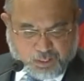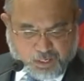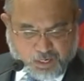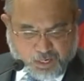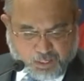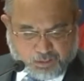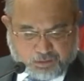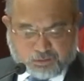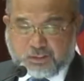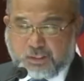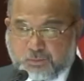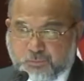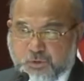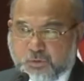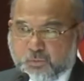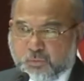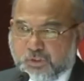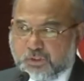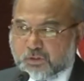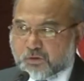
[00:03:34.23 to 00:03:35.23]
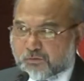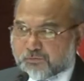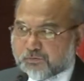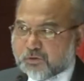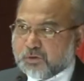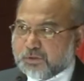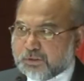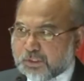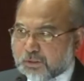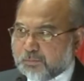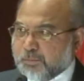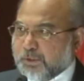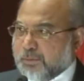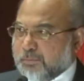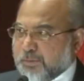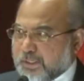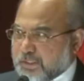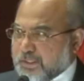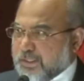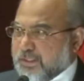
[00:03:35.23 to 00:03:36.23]
And subsequently, of course, there'll
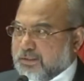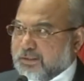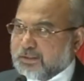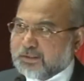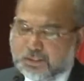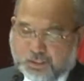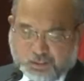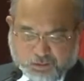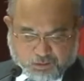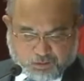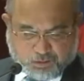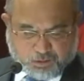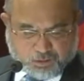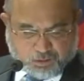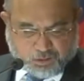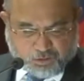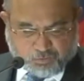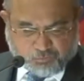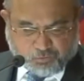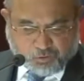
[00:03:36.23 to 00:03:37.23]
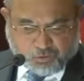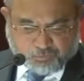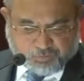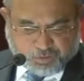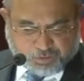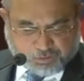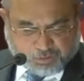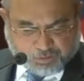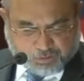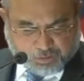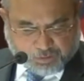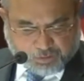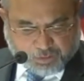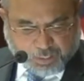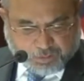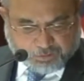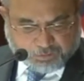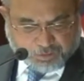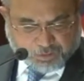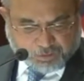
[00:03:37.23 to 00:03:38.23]
be meetings involving the
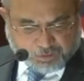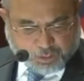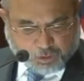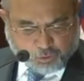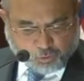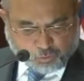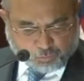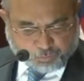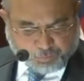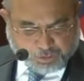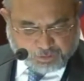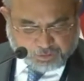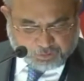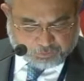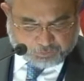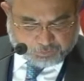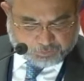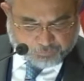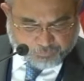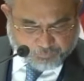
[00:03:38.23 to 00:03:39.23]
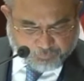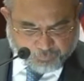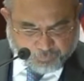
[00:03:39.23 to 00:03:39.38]
ASEAN dialogue partners.